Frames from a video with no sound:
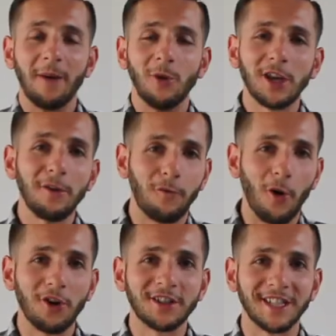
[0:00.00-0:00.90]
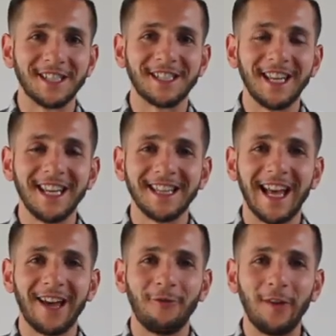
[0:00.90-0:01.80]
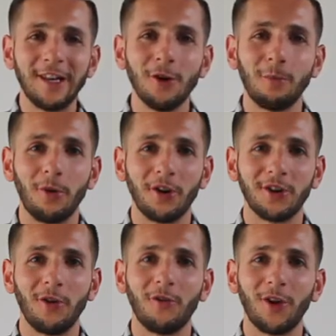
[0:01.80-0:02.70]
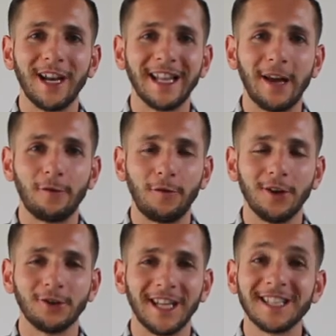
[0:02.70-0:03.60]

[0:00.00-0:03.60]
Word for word: I'm looking forward to seeing that video board over in left field.